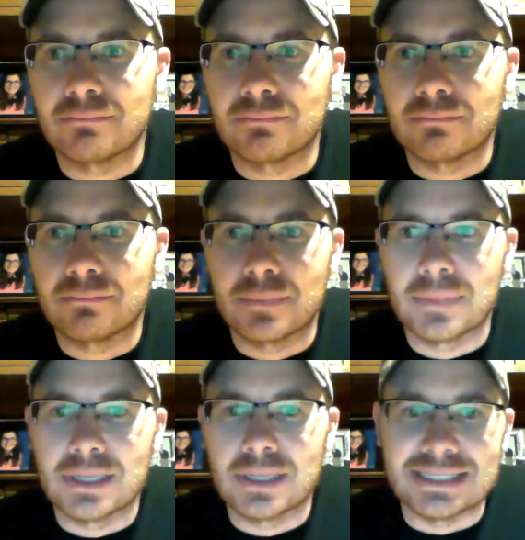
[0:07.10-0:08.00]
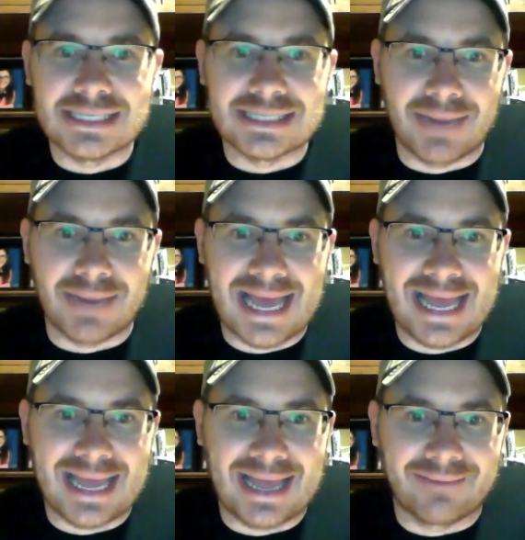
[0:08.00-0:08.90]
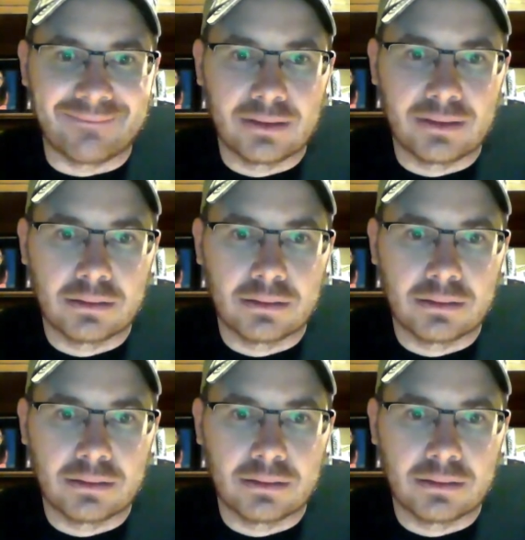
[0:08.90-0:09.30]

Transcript: It says I'm live.